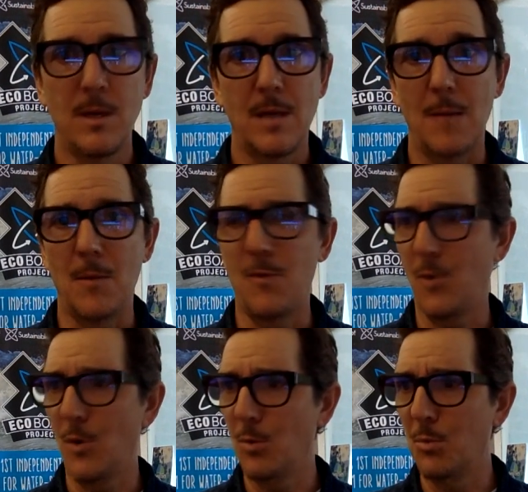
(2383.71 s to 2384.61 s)
a
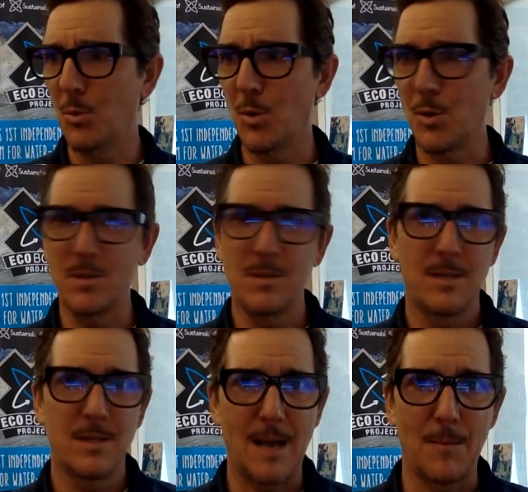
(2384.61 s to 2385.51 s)
foil board,
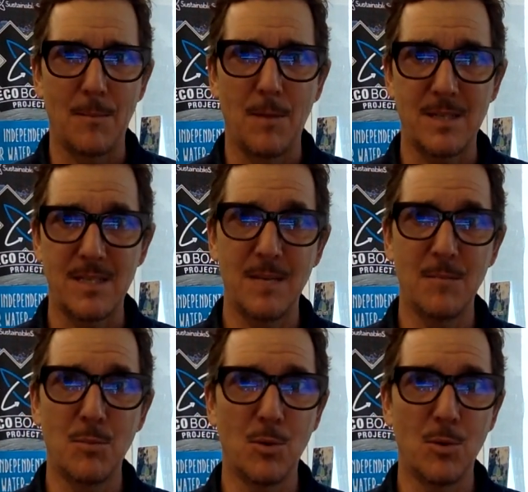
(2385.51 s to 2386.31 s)
a skim